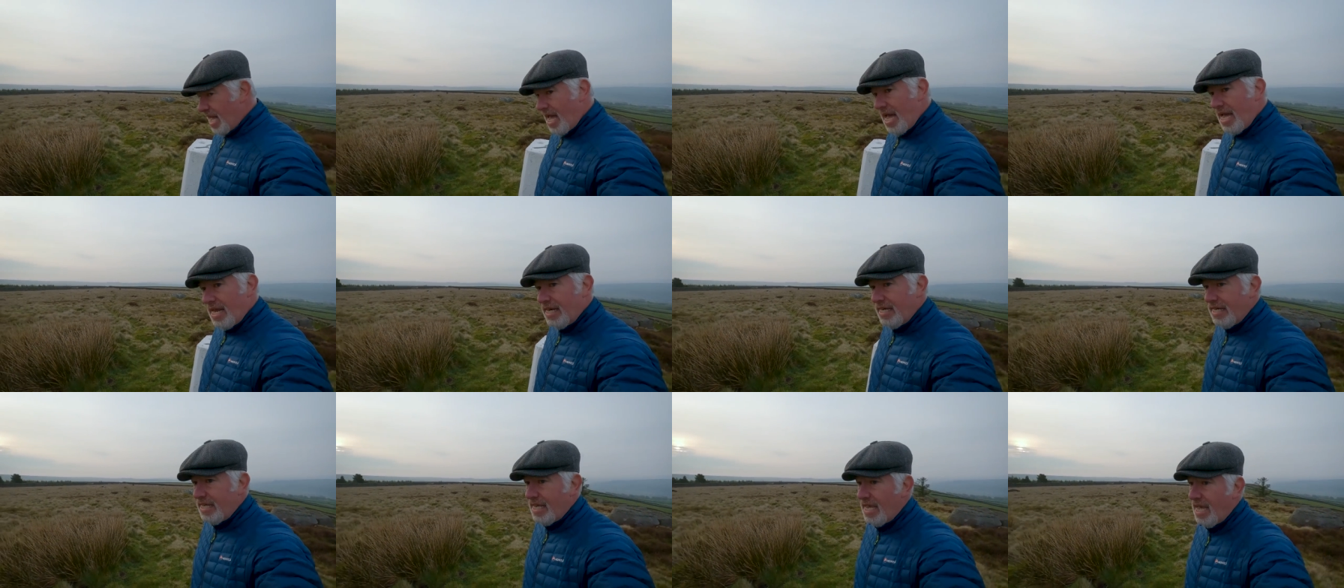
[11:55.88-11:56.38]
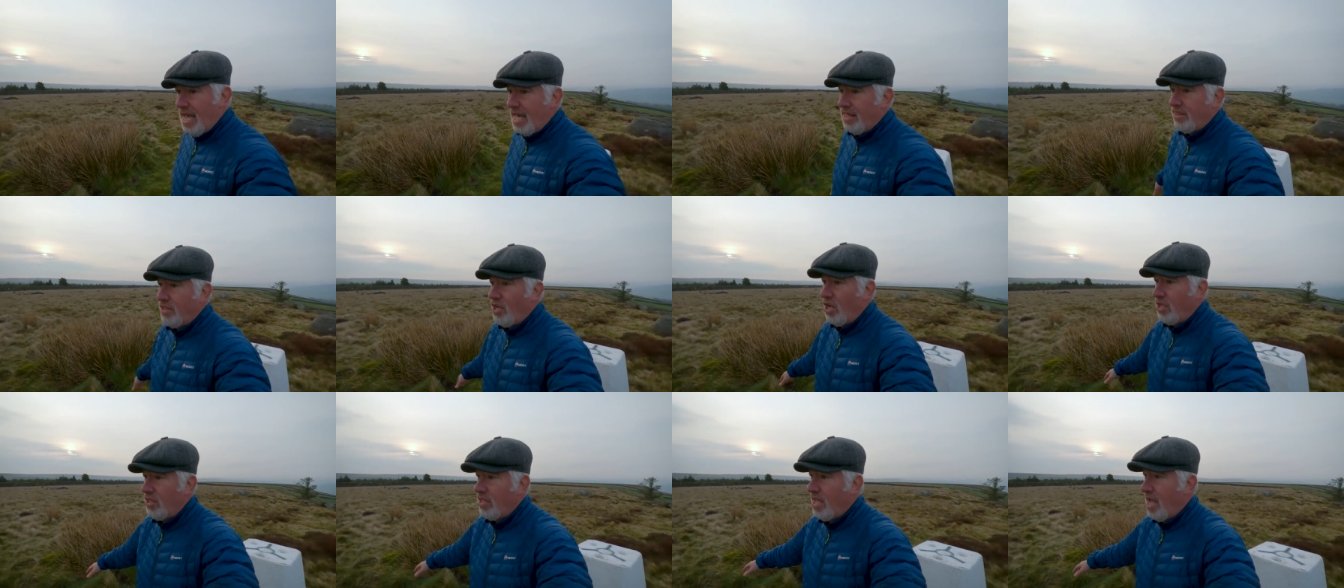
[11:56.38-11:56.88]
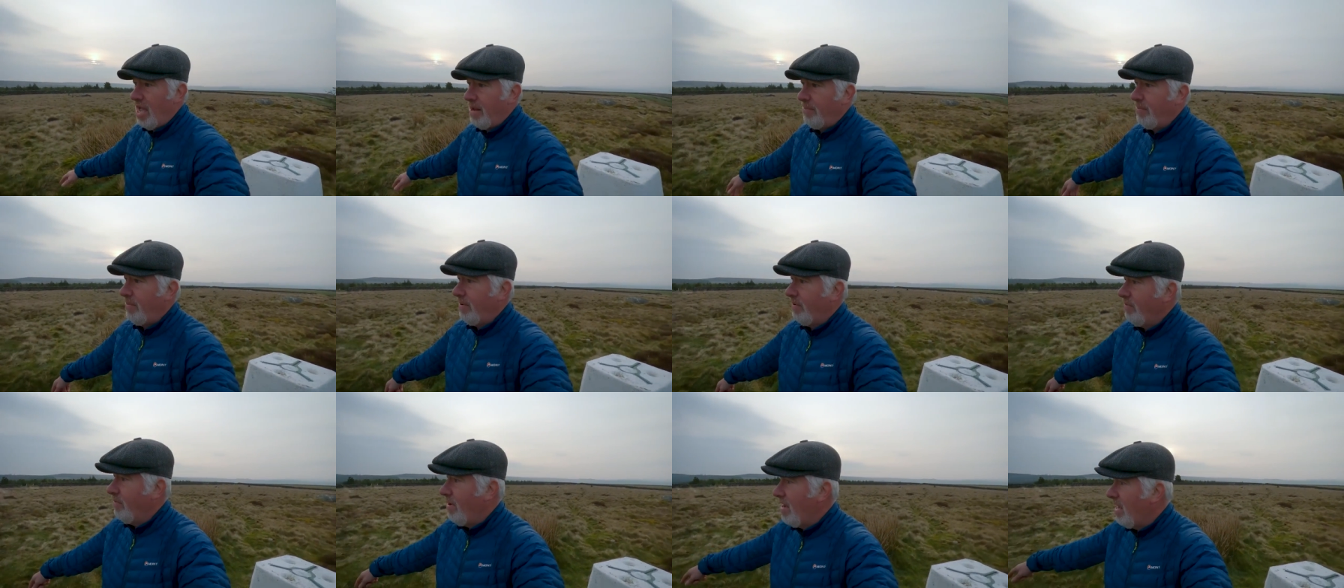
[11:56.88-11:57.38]
And uh, I thought that I'd
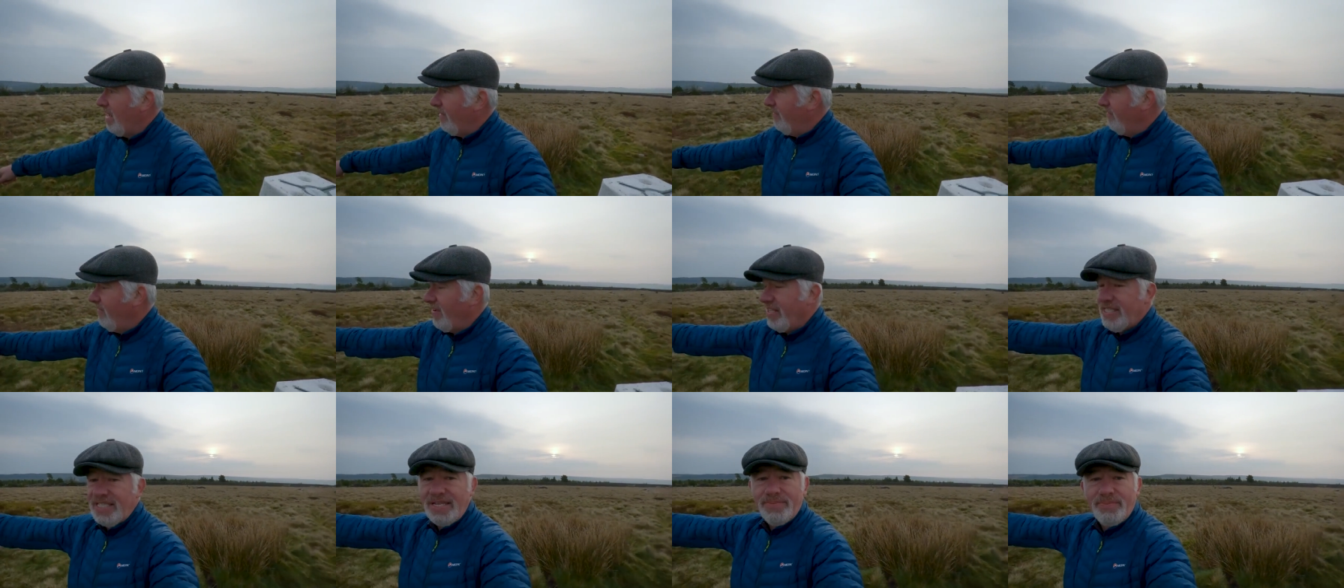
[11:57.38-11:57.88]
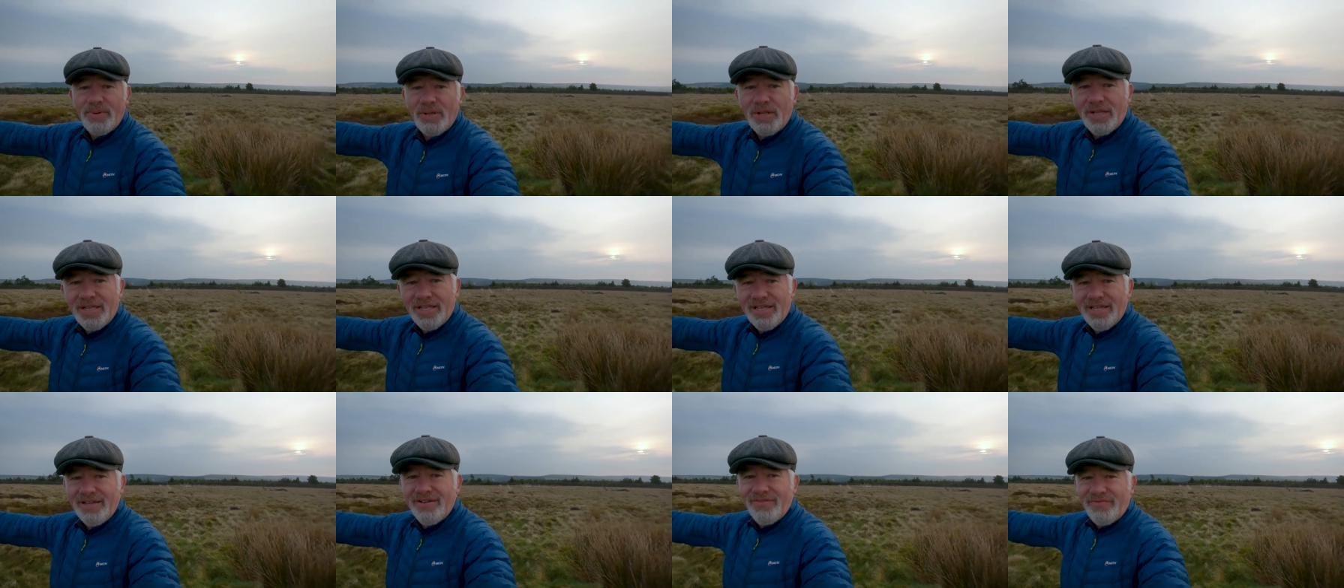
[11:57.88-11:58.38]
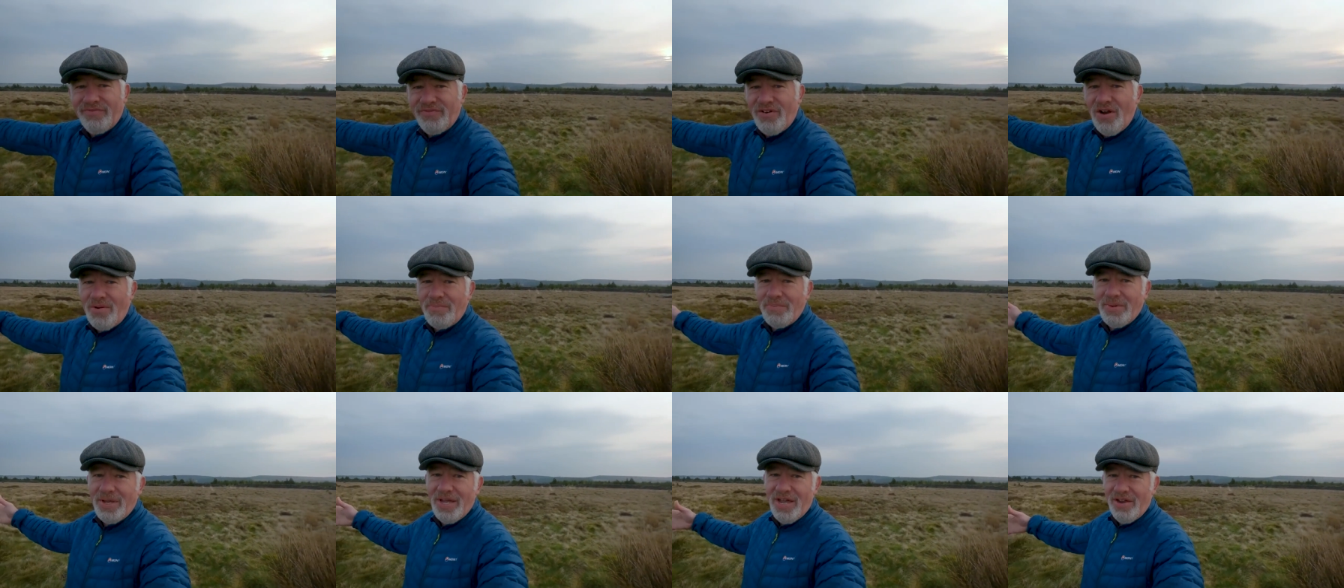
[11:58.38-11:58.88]
be really visible
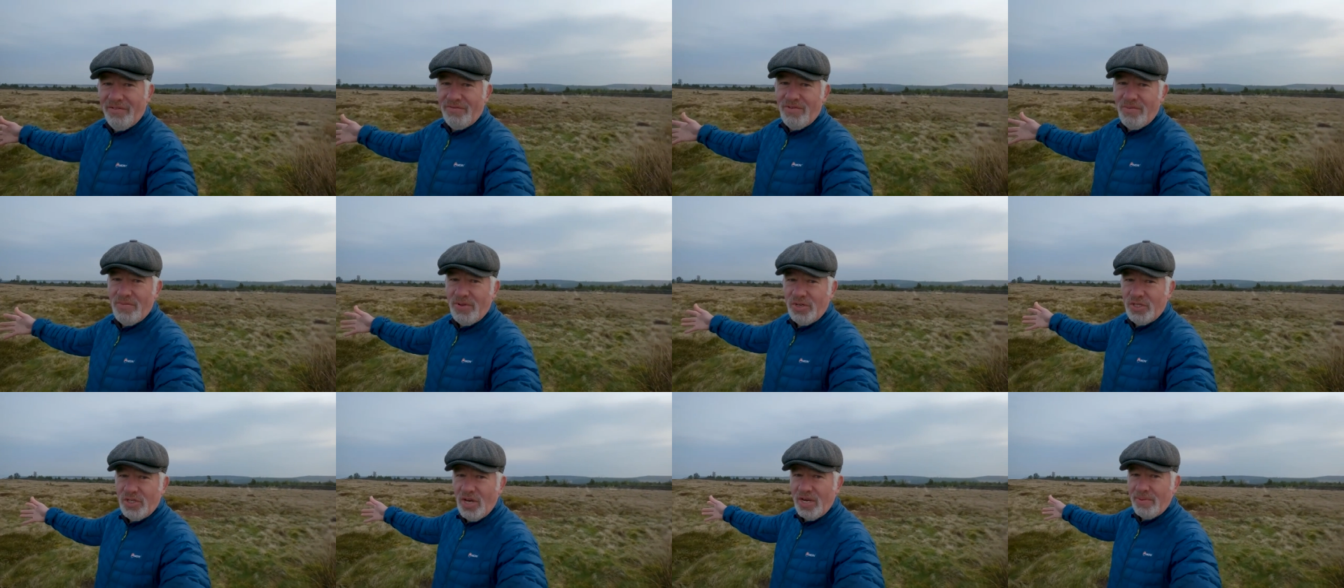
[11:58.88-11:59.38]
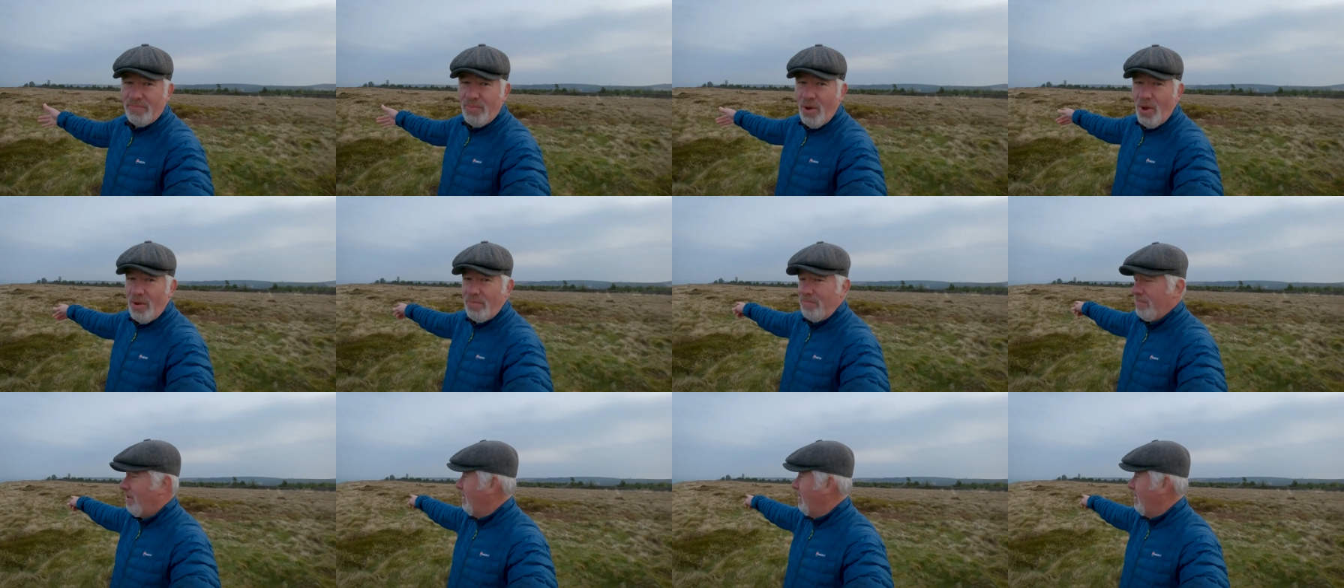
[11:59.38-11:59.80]
from, from the trig point,